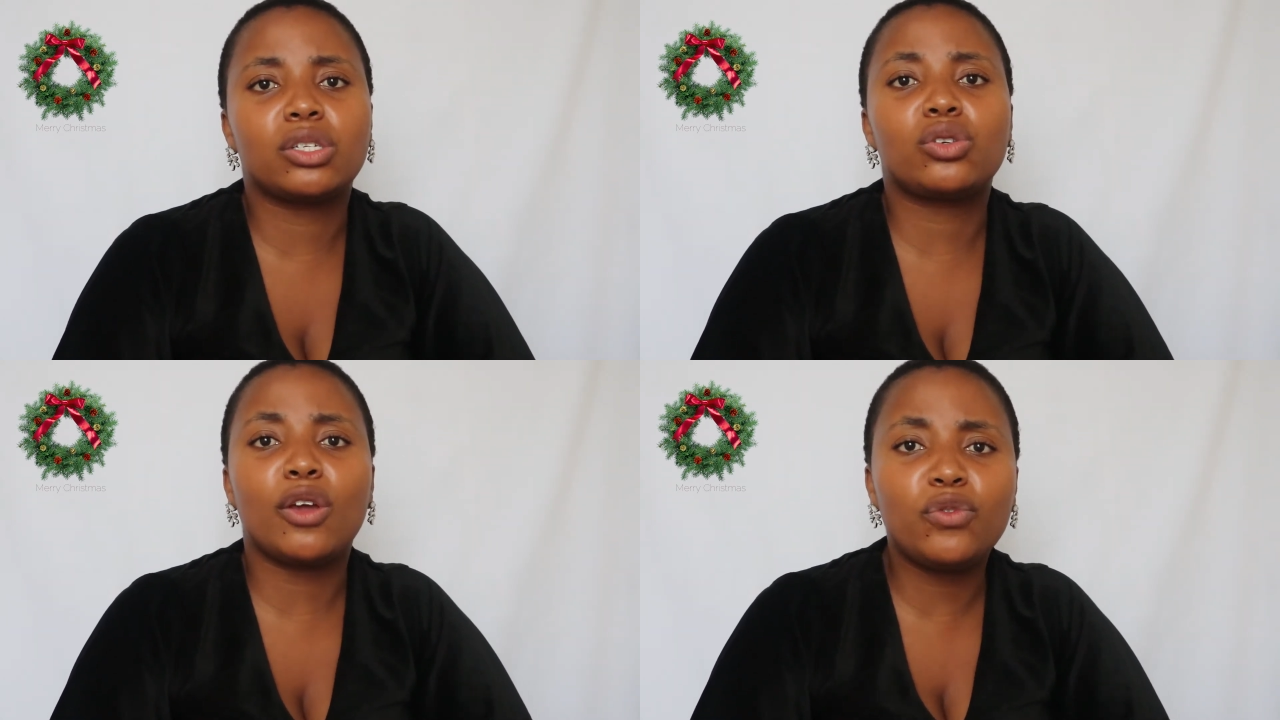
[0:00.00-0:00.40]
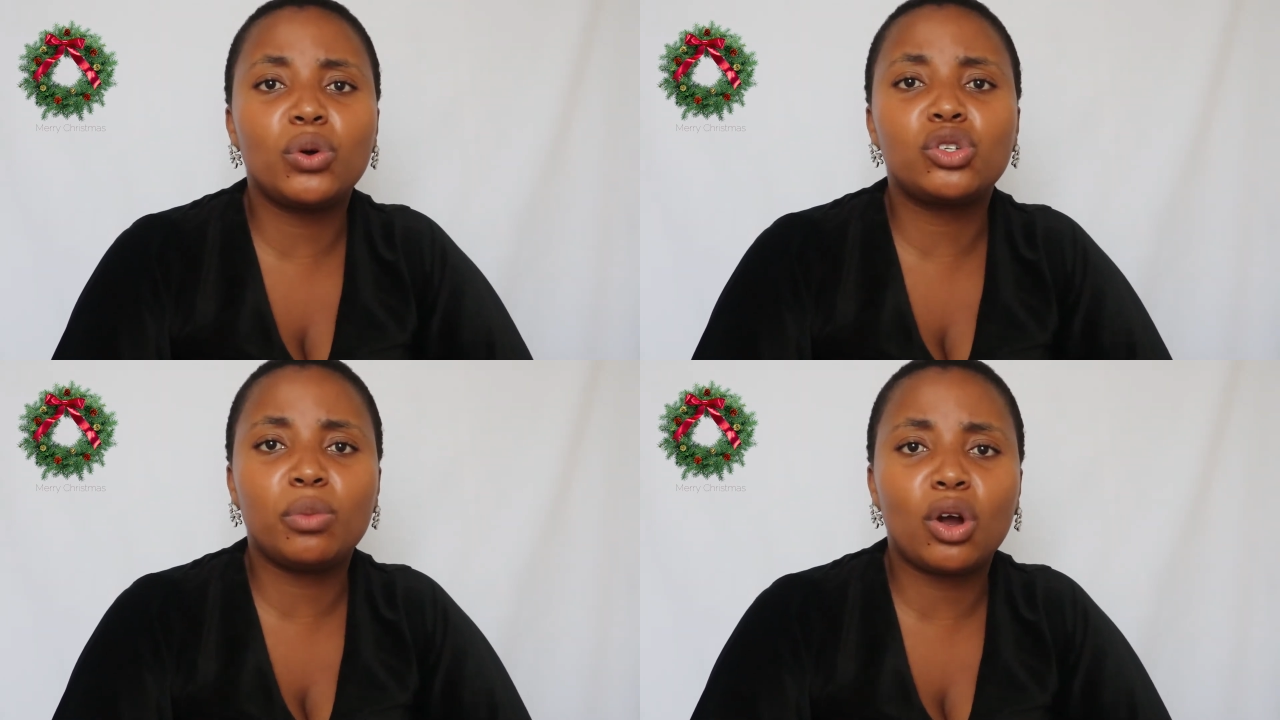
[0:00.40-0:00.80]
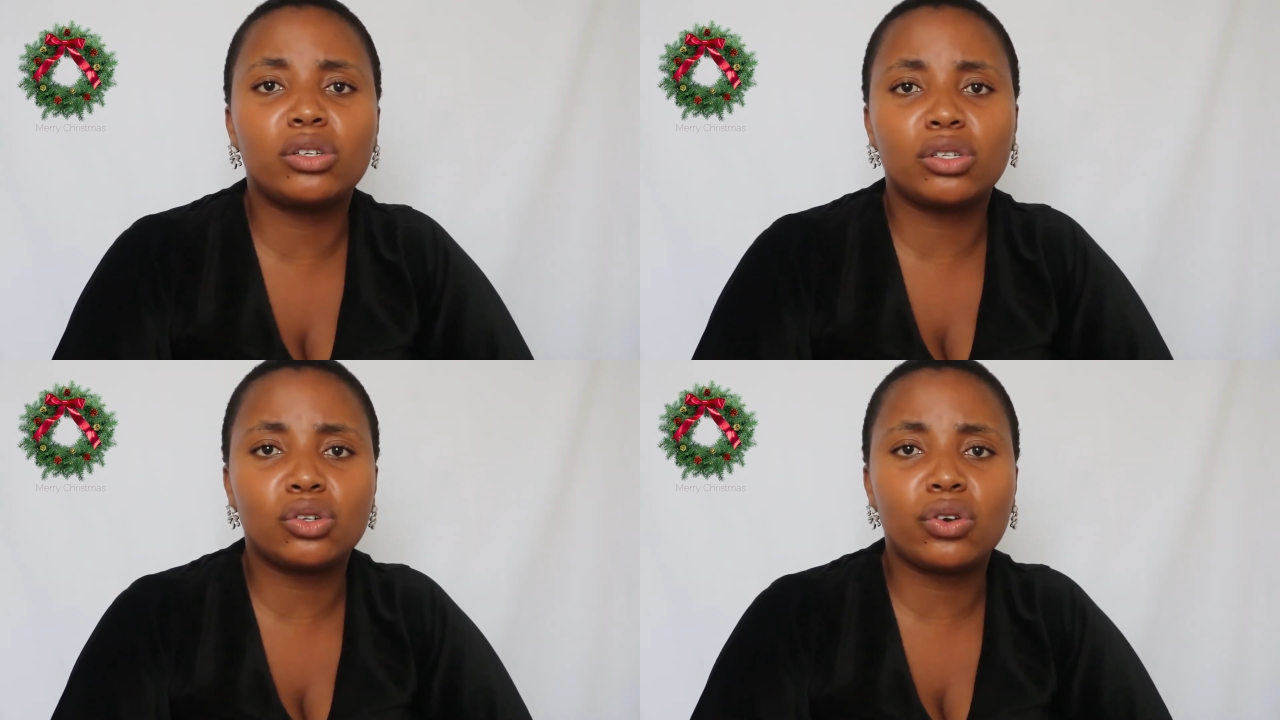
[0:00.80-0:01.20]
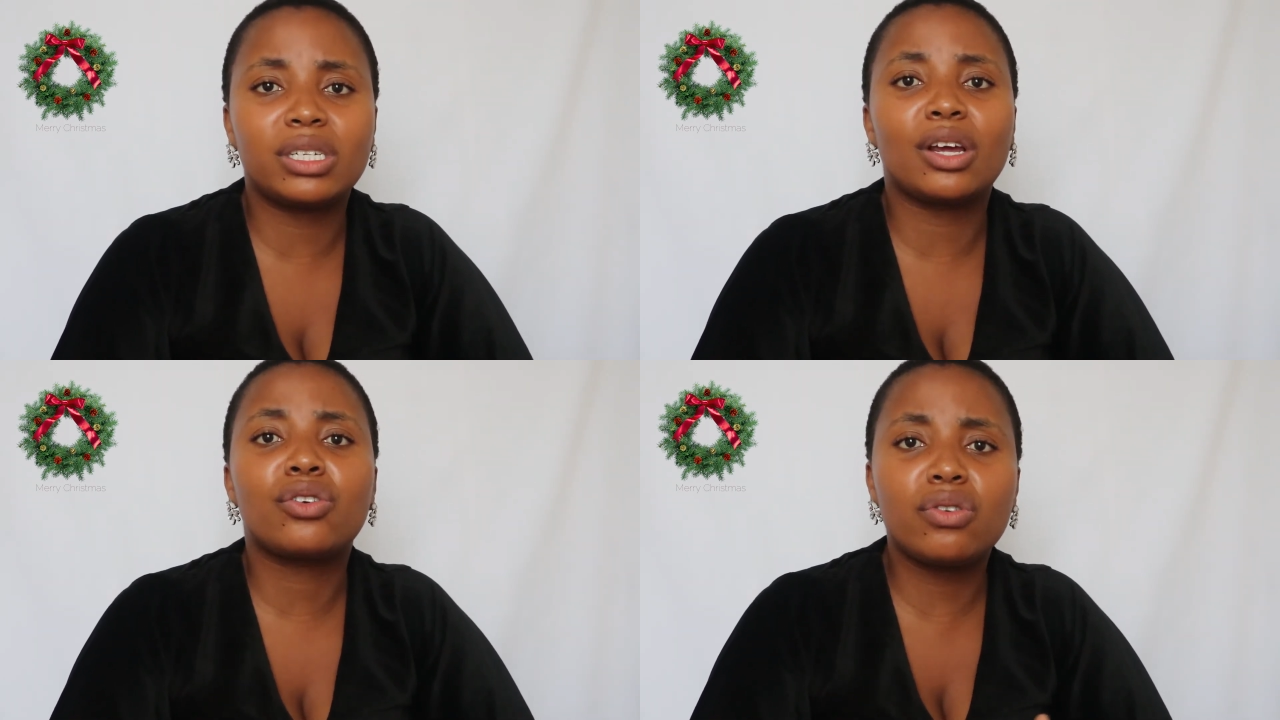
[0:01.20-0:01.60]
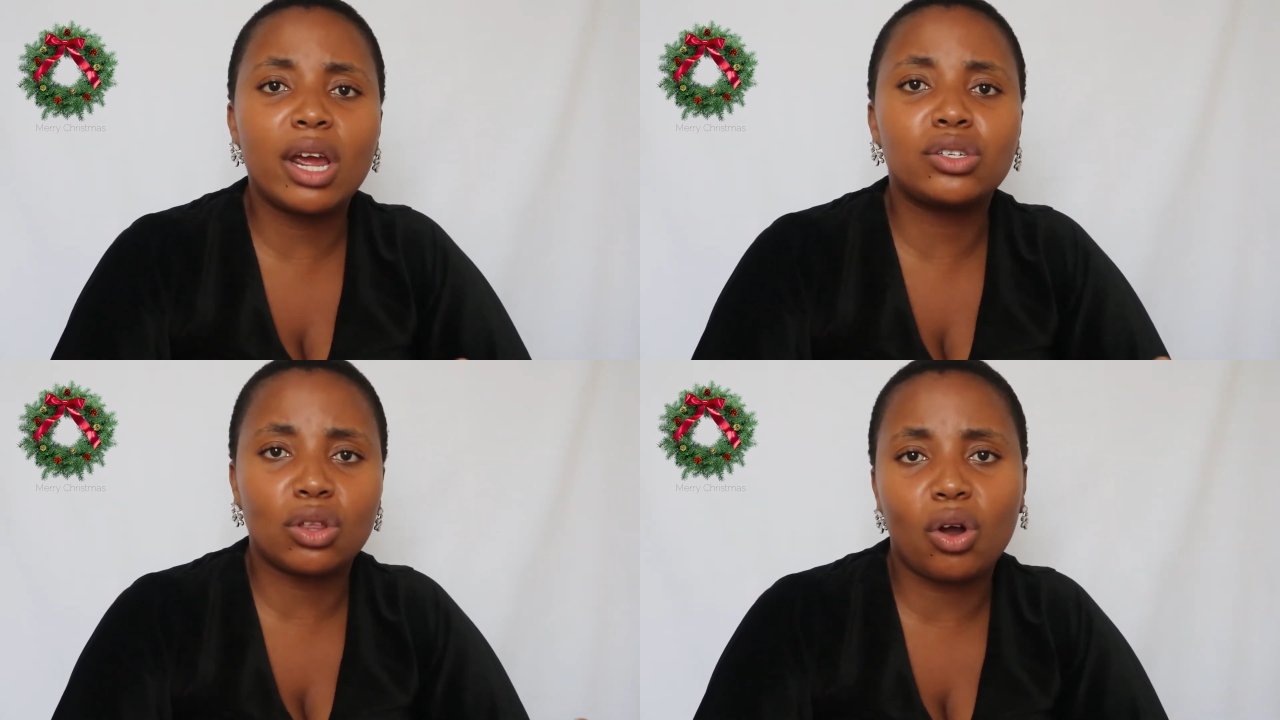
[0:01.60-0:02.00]
So if you want to be a content creator,
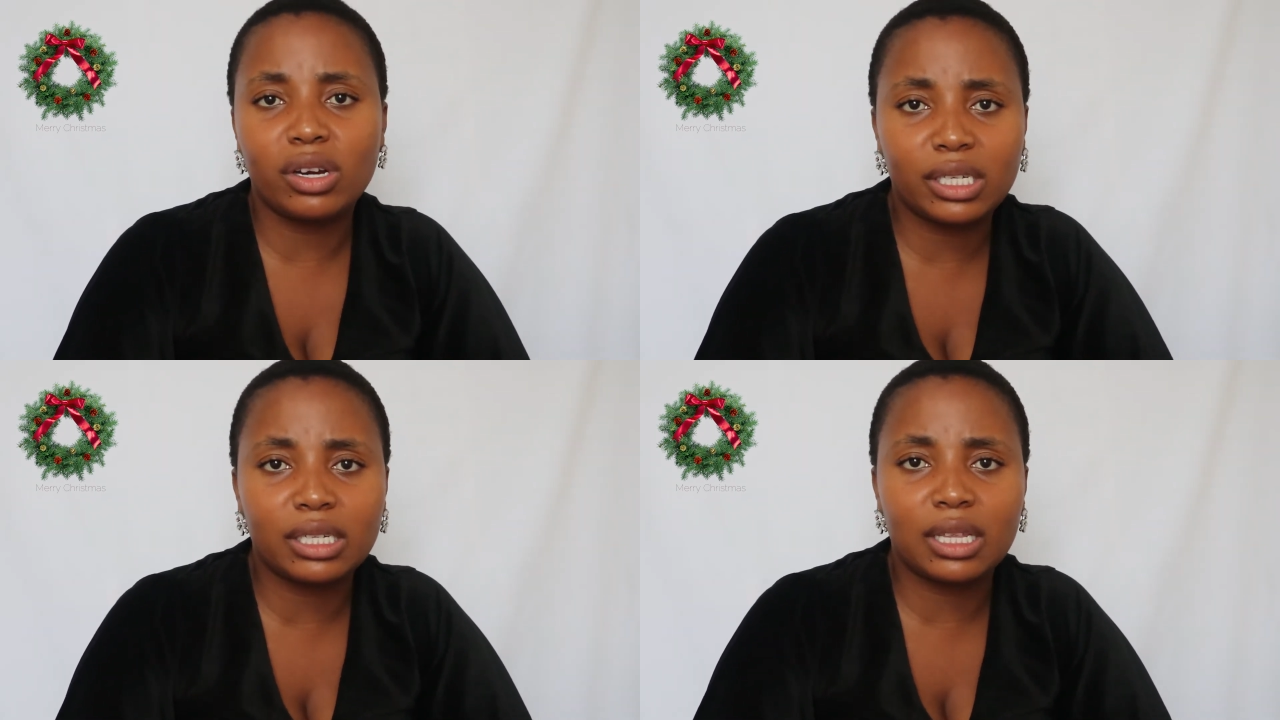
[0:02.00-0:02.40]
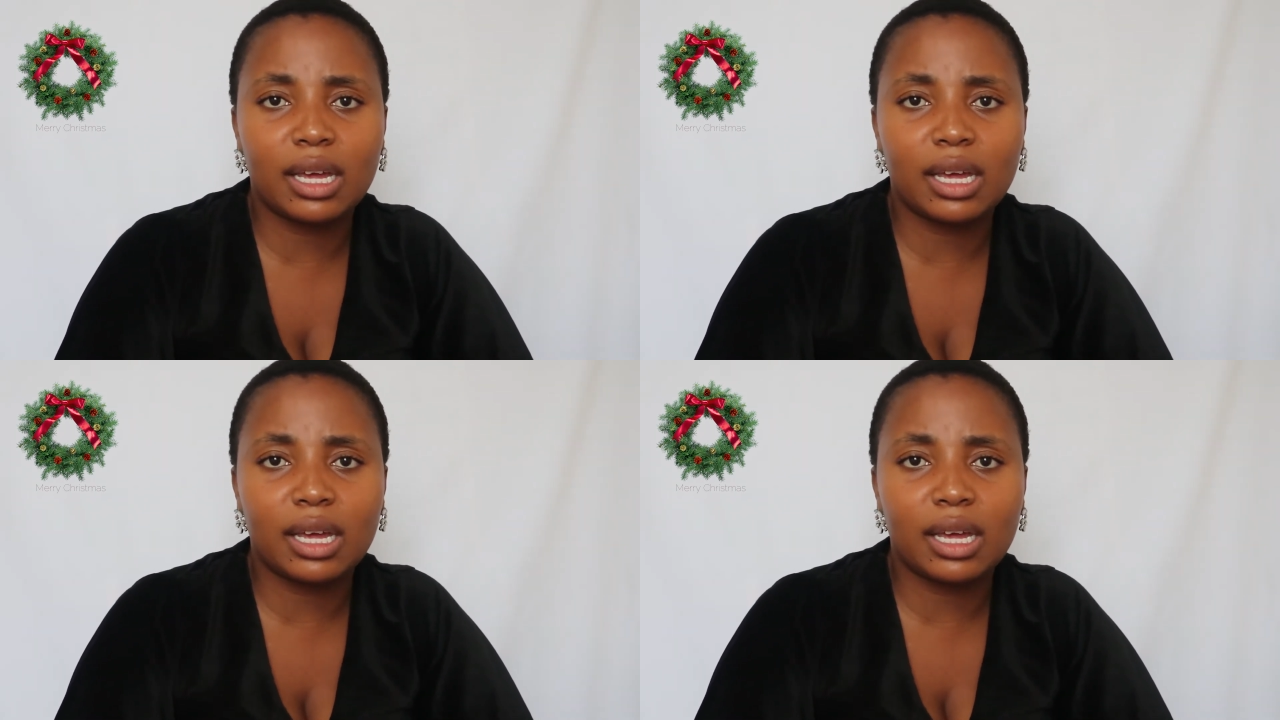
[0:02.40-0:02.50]
create the content